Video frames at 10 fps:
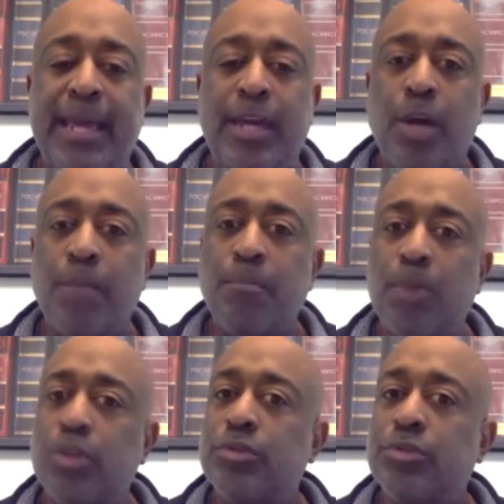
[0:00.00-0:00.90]
a
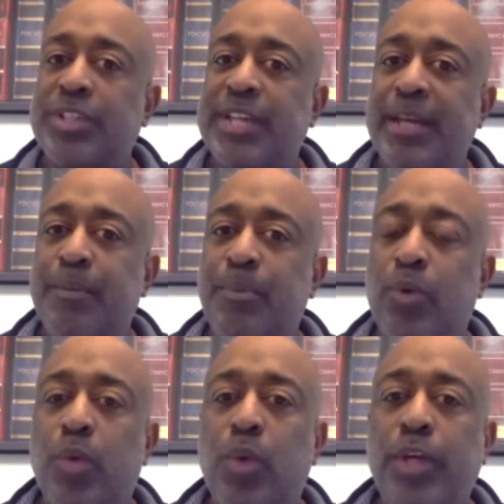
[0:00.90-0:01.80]
commercial
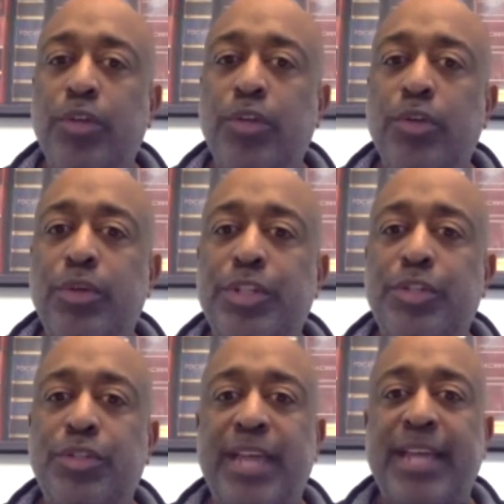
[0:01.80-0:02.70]
standpoint, what you do is
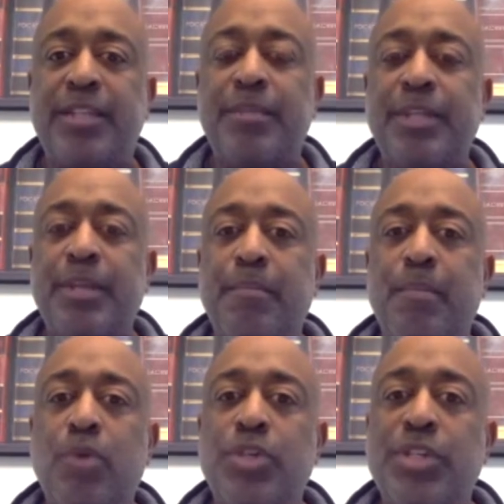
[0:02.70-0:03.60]
you take some of the
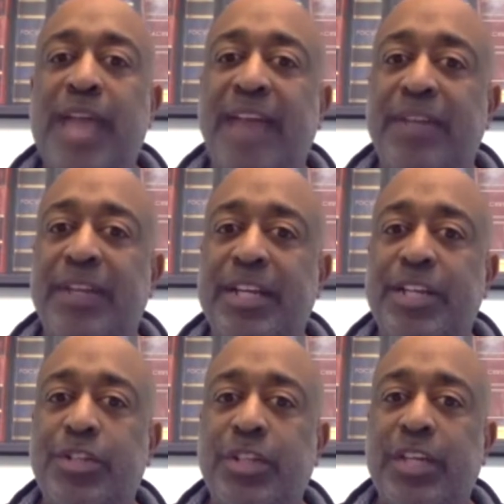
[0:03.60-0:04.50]
emotion out of it
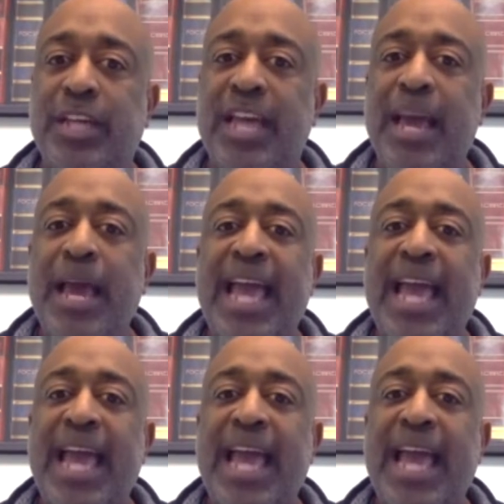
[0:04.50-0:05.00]
initially,